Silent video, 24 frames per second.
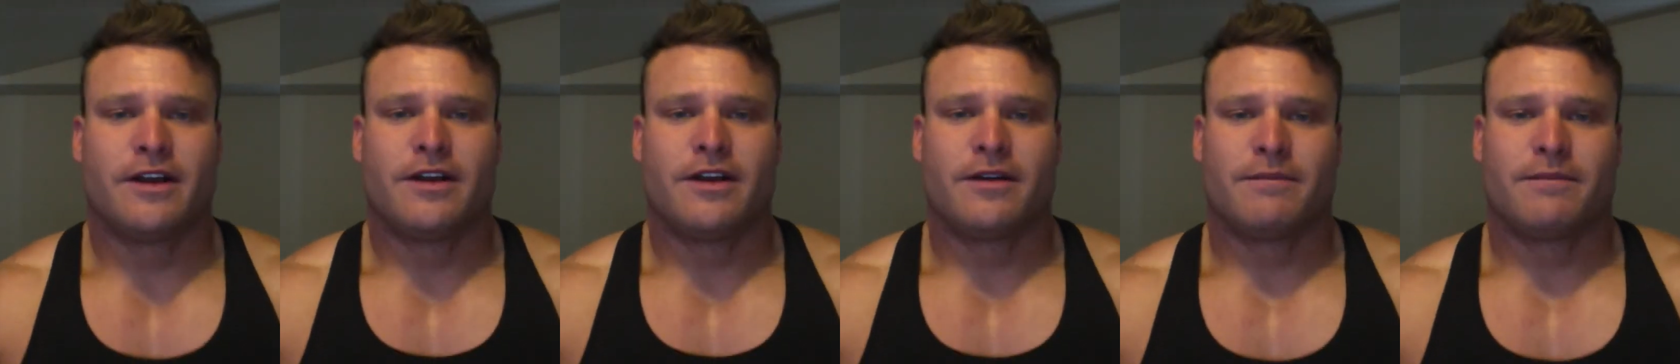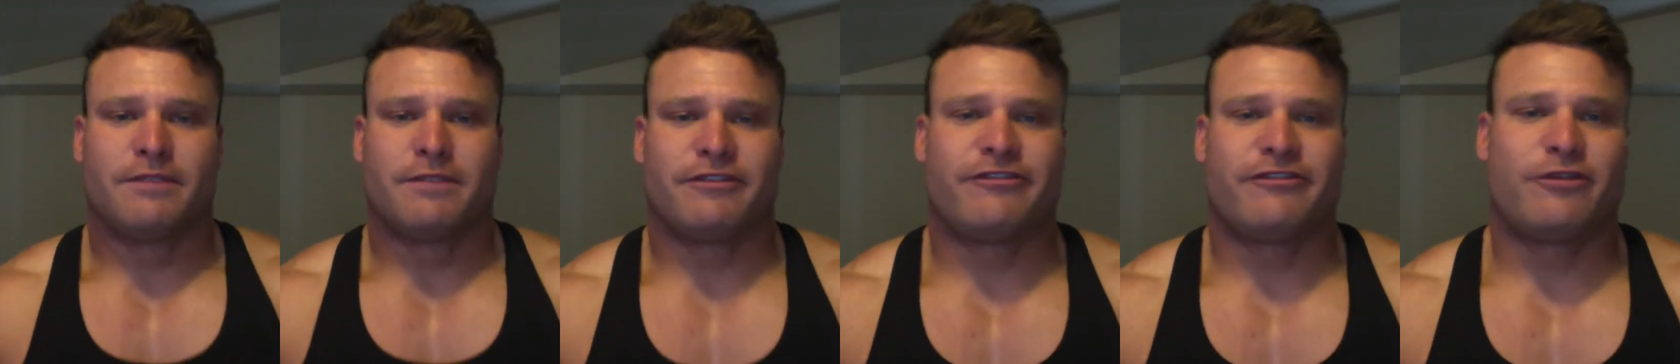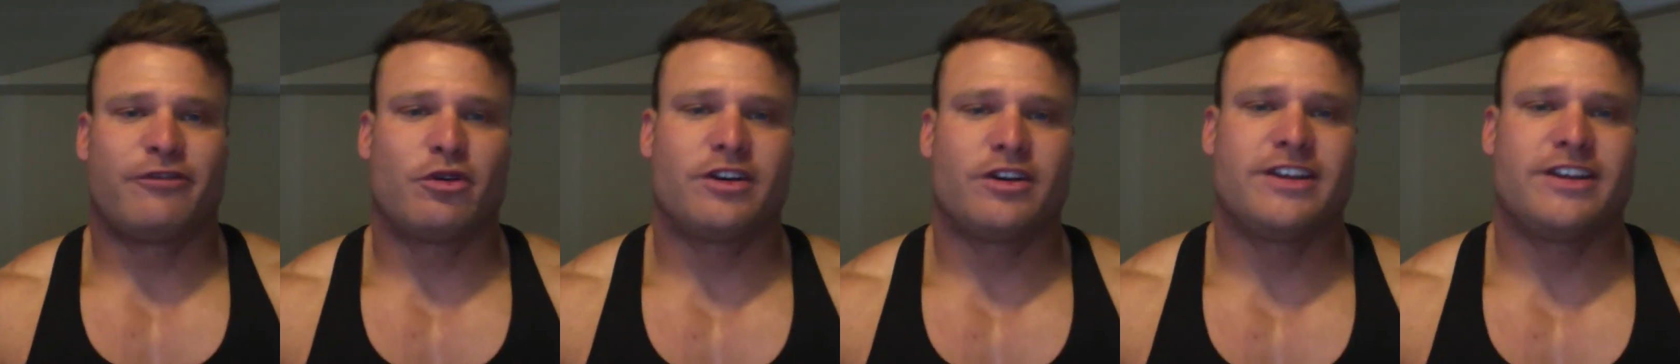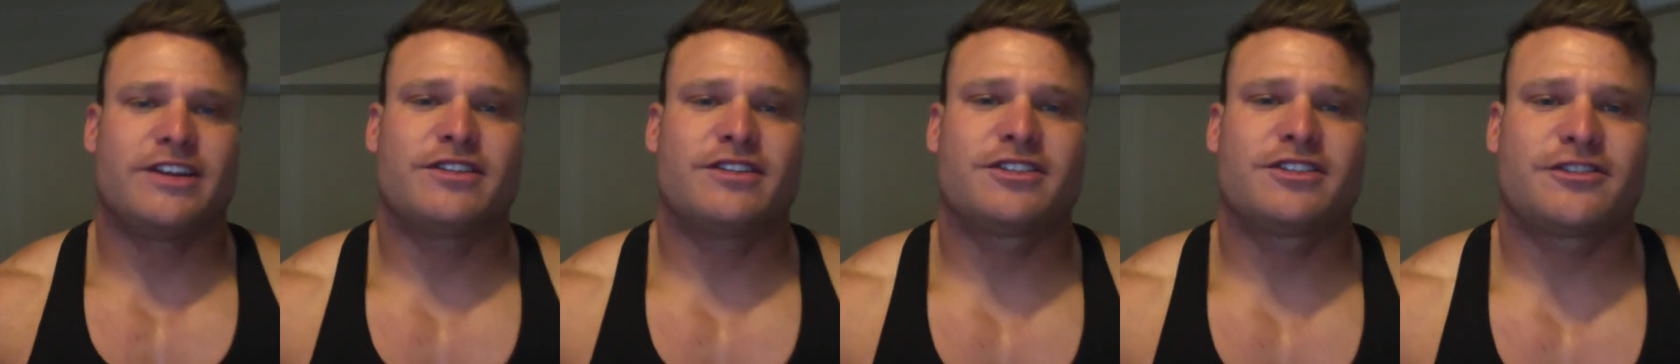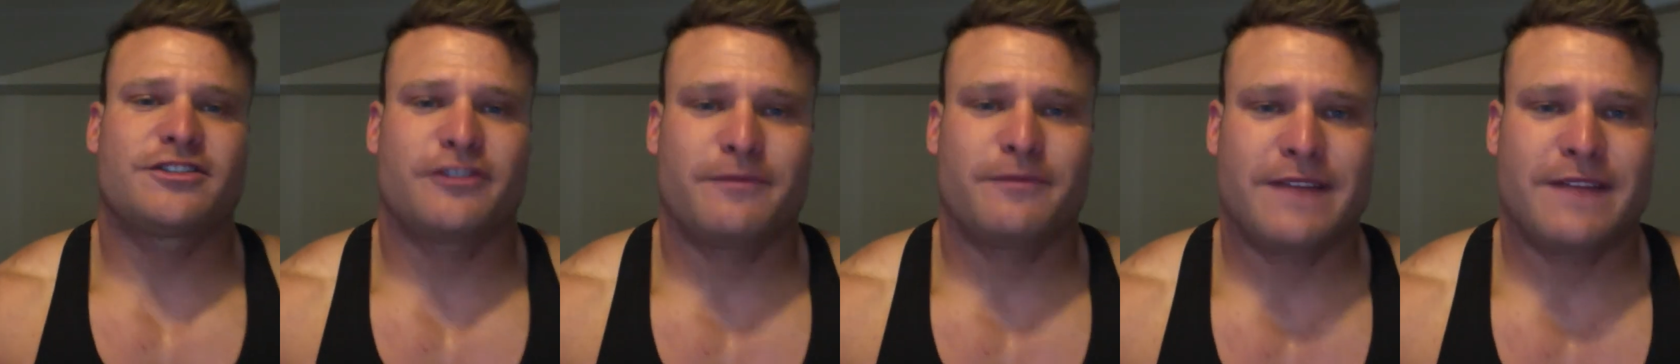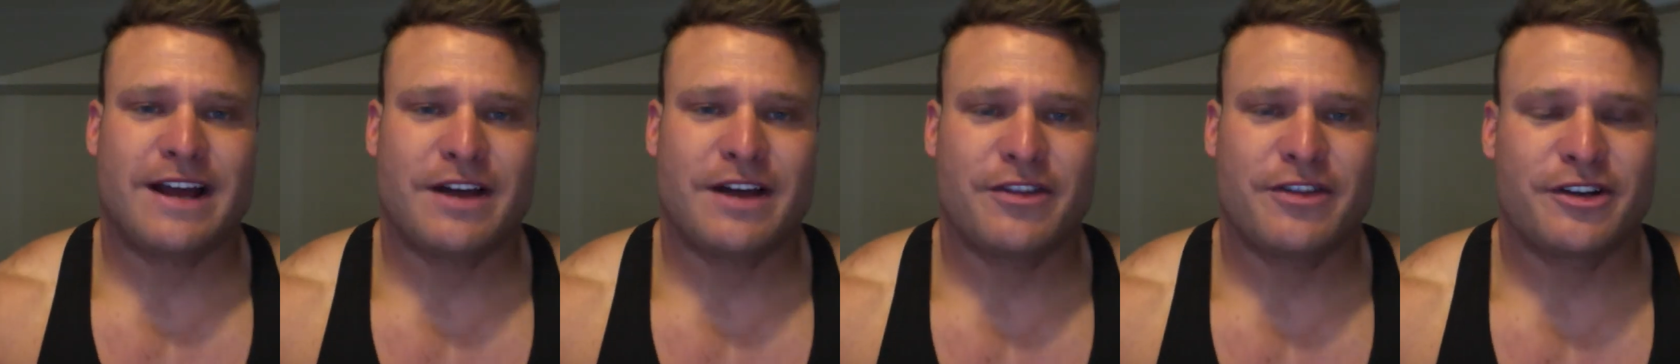But 4 years from
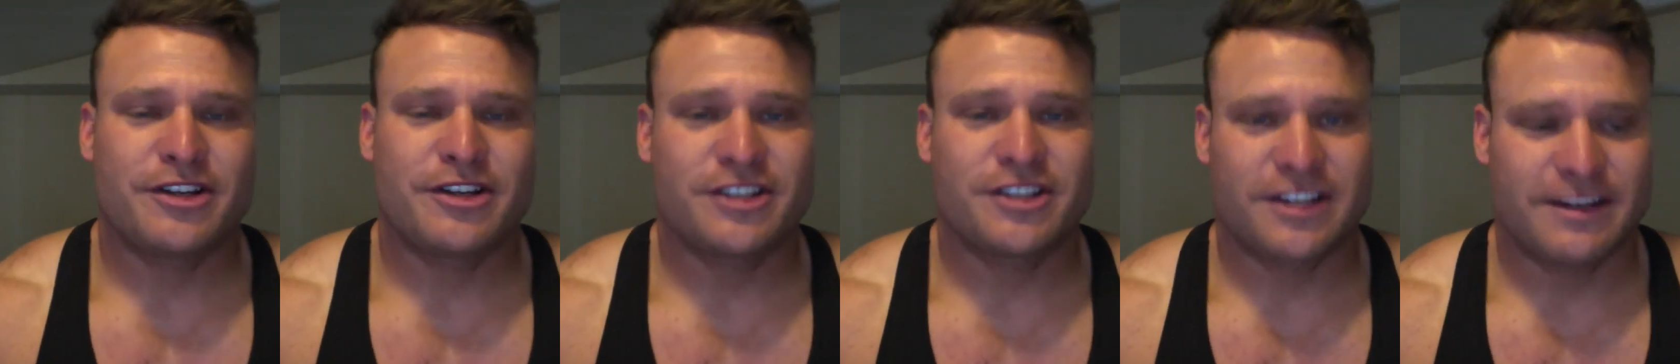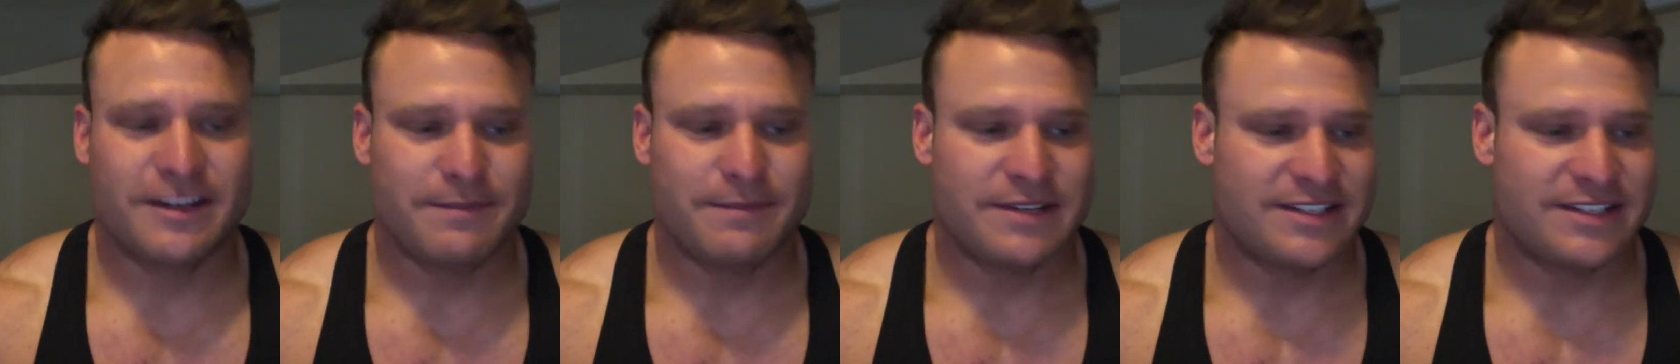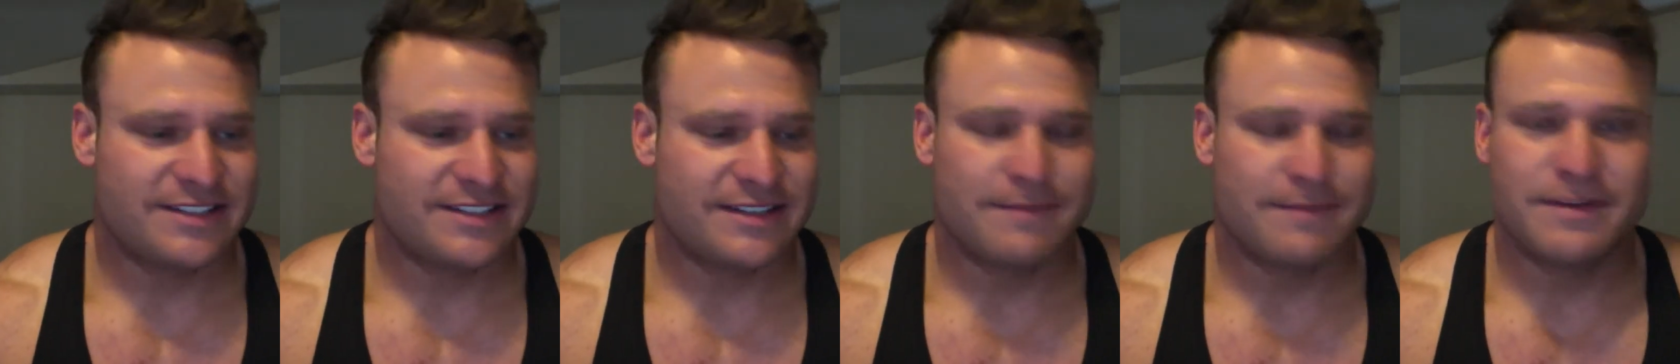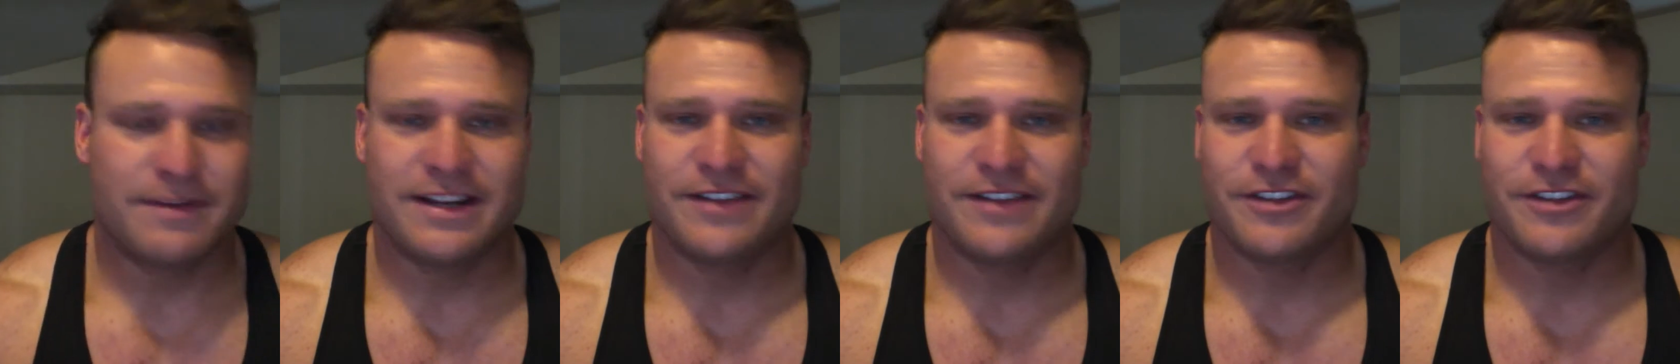now, there's gonna be somebody